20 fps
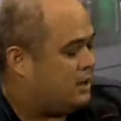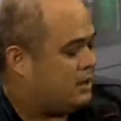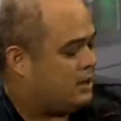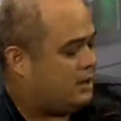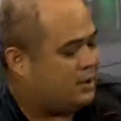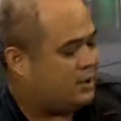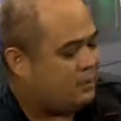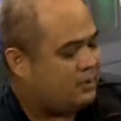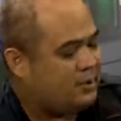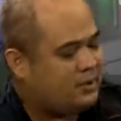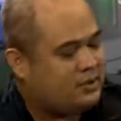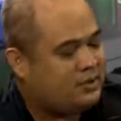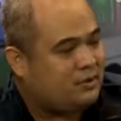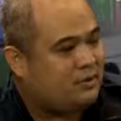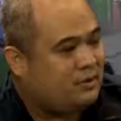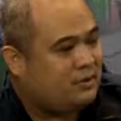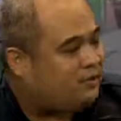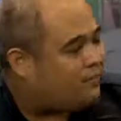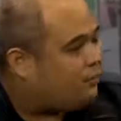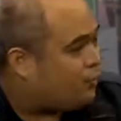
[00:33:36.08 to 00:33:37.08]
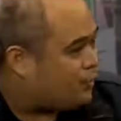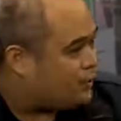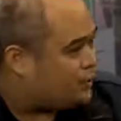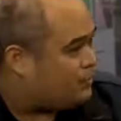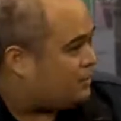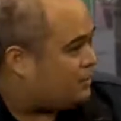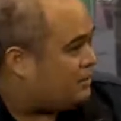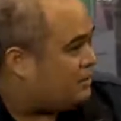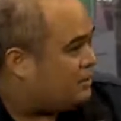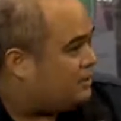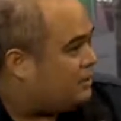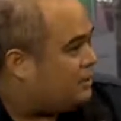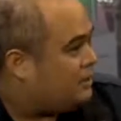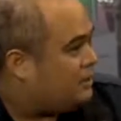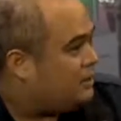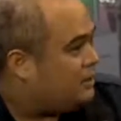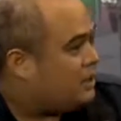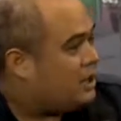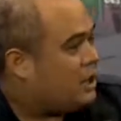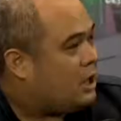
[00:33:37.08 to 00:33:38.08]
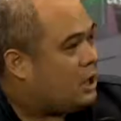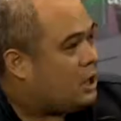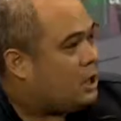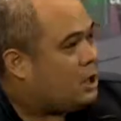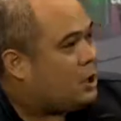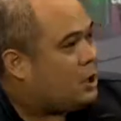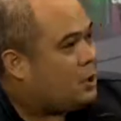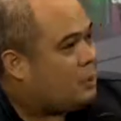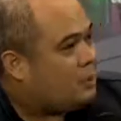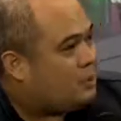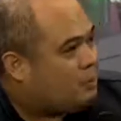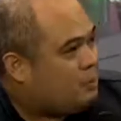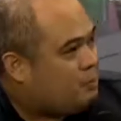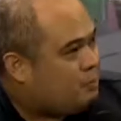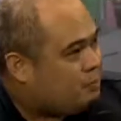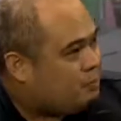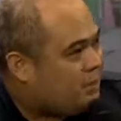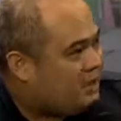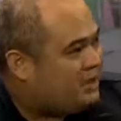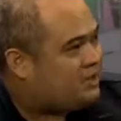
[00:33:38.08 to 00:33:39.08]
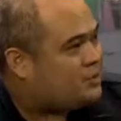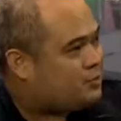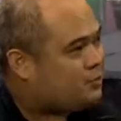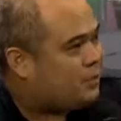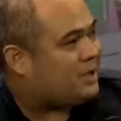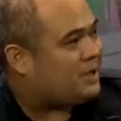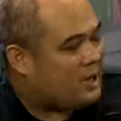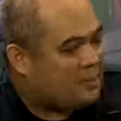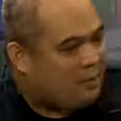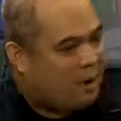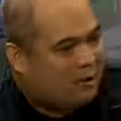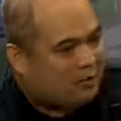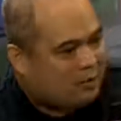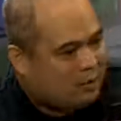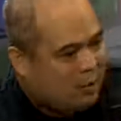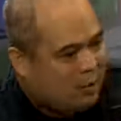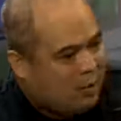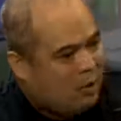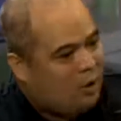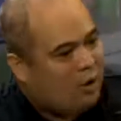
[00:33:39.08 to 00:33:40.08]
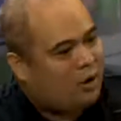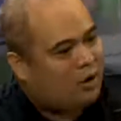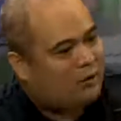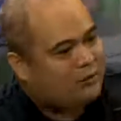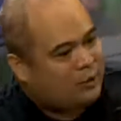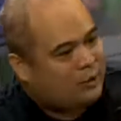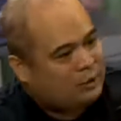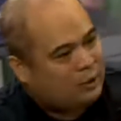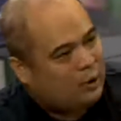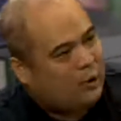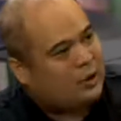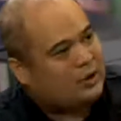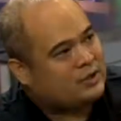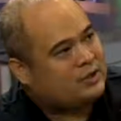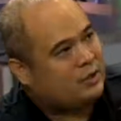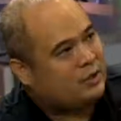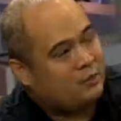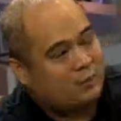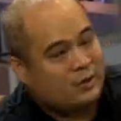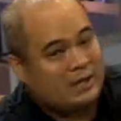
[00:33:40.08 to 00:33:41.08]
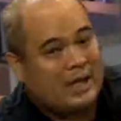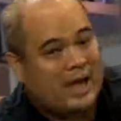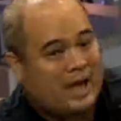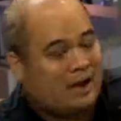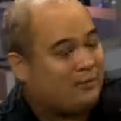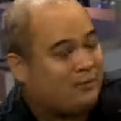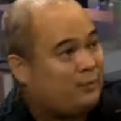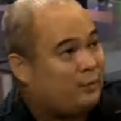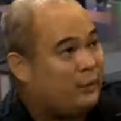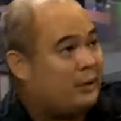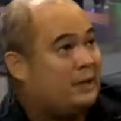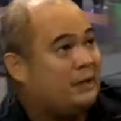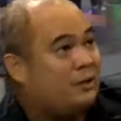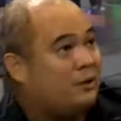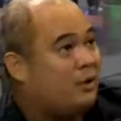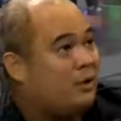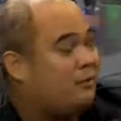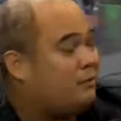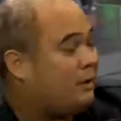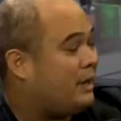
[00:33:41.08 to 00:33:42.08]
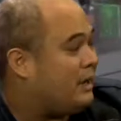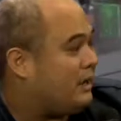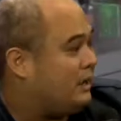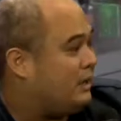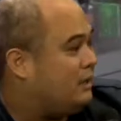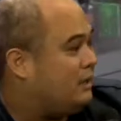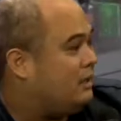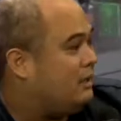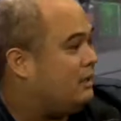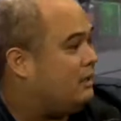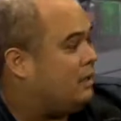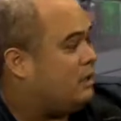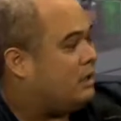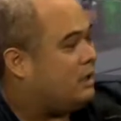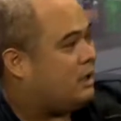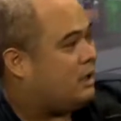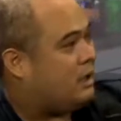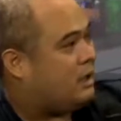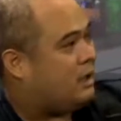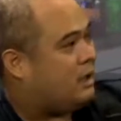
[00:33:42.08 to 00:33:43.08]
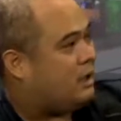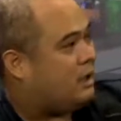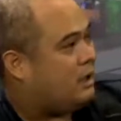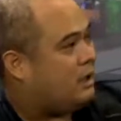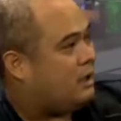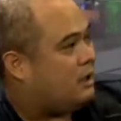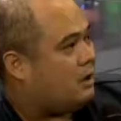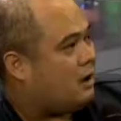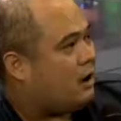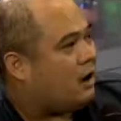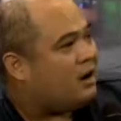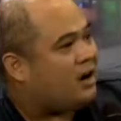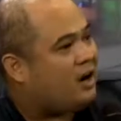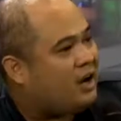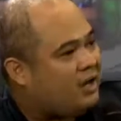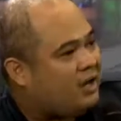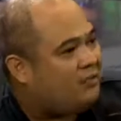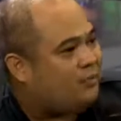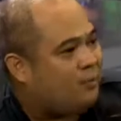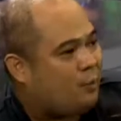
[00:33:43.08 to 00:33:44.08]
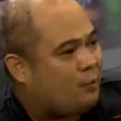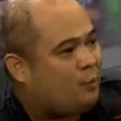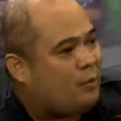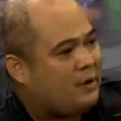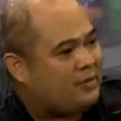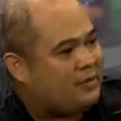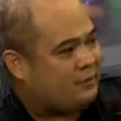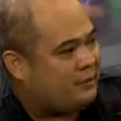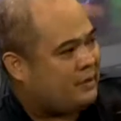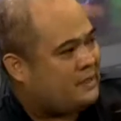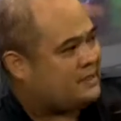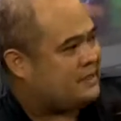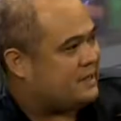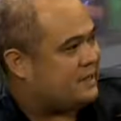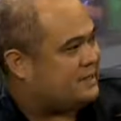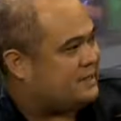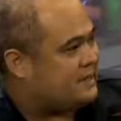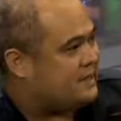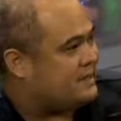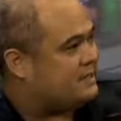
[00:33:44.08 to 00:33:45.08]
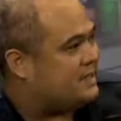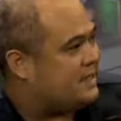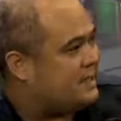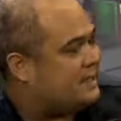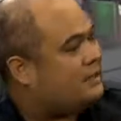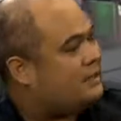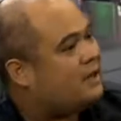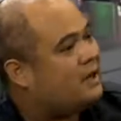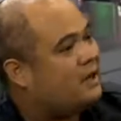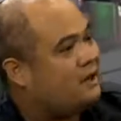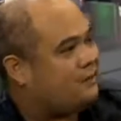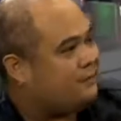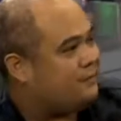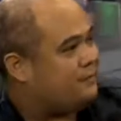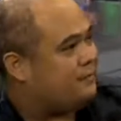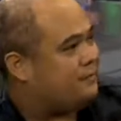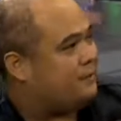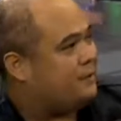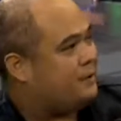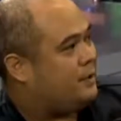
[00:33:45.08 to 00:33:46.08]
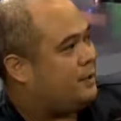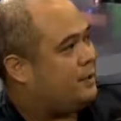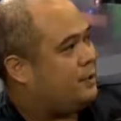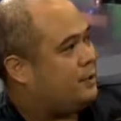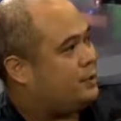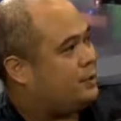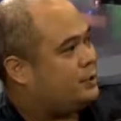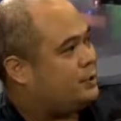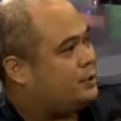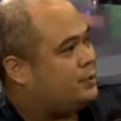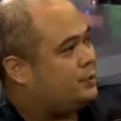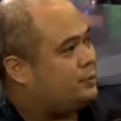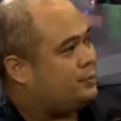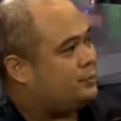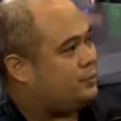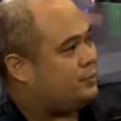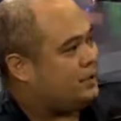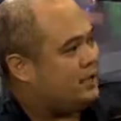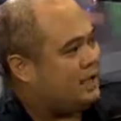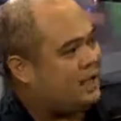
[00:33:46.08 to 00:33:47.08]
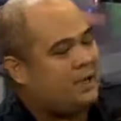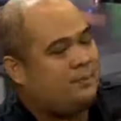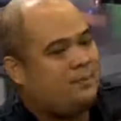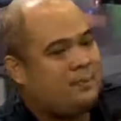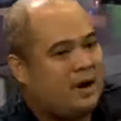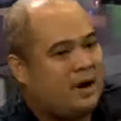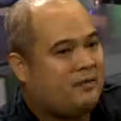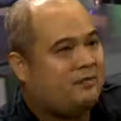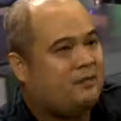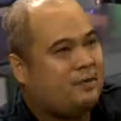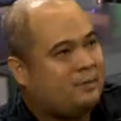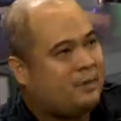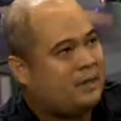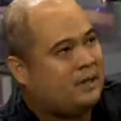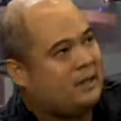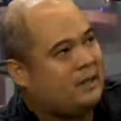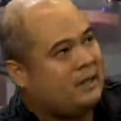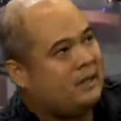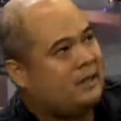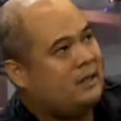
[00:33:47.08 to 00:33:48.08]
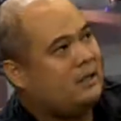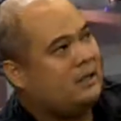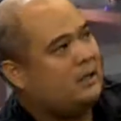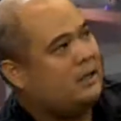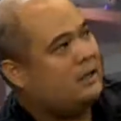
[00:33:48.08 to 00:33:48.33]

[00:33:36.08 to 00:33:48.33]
Number two, enforcement. Be strict about all the laws that we have written already. RA 4136 is enough to keep everybody...